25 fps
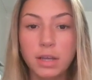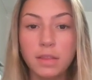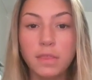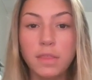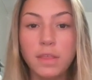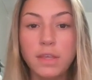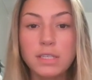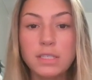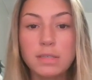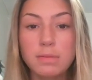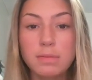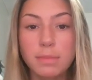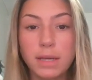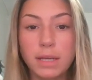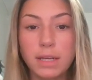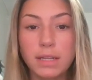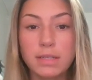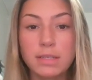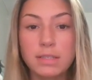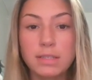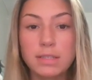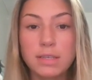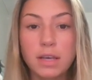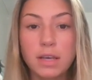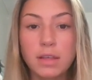This
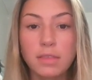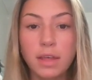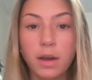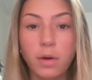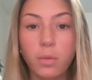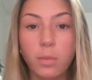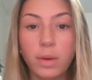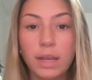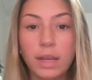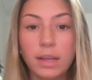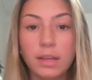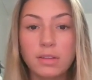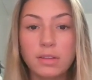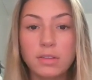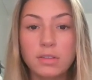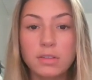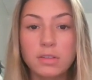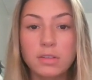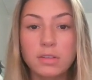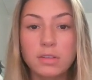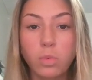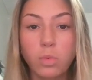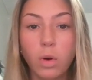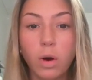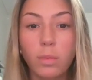means that
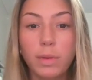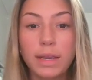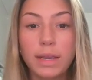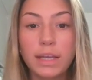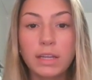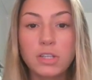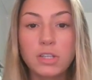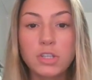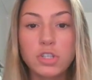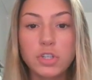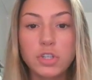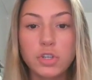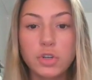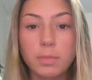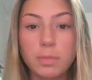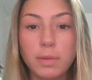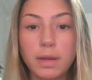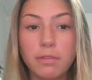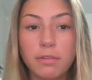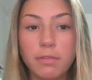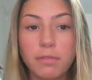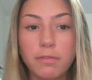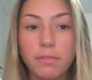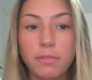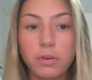what we consume
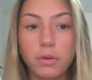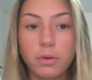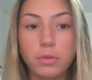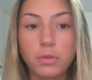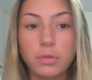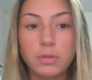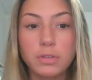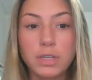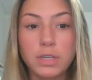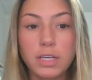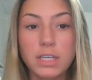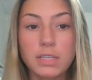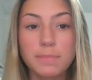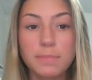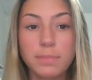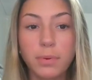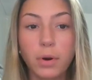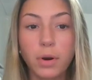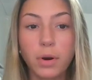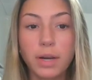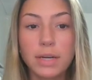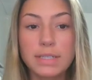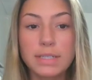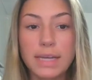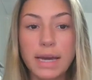in foods is
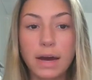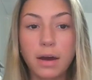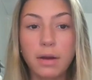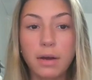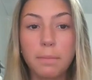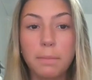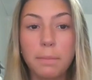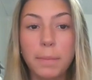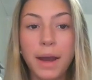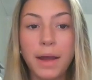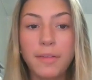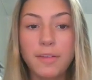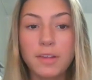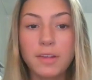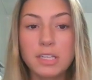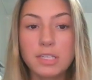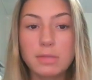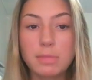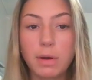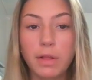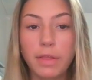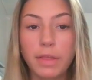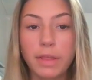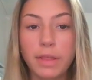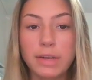broken down by the
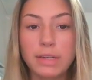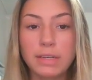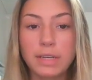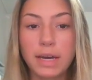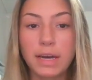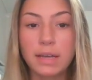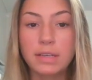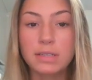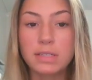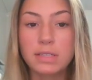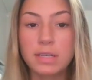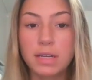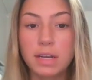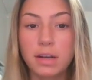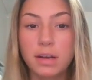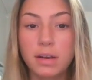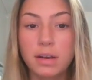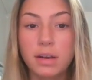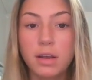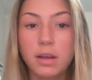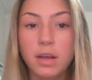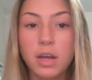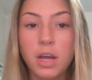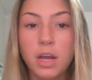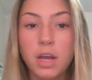small intestine,
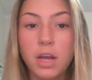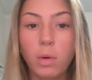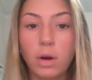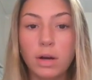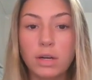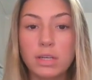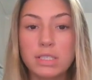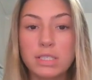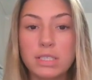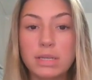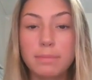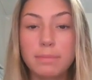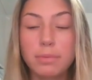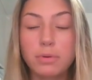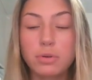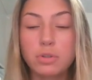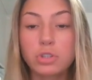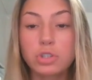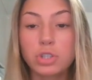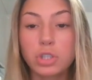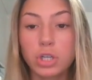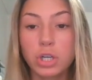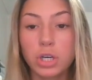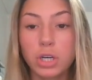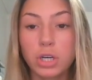where simple
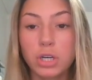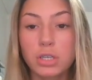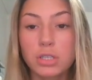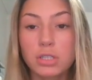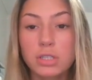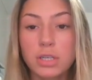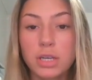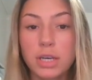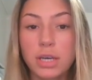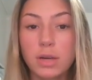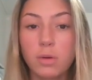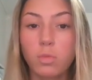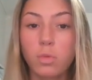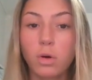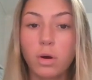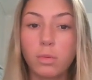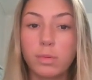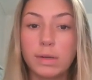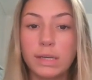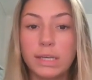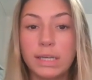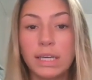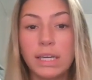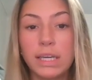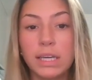sugars in what
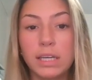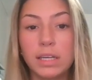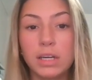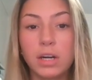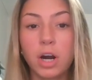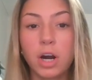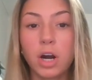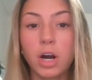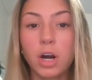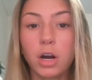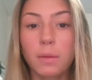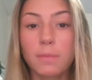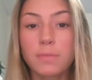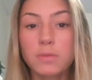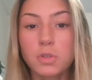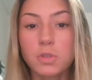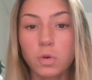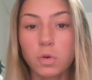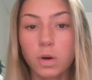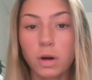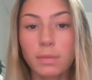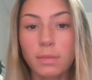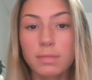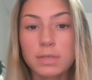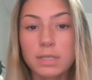we eat are
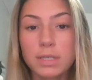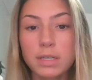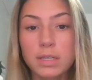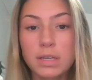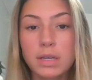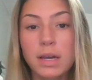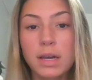absorbed,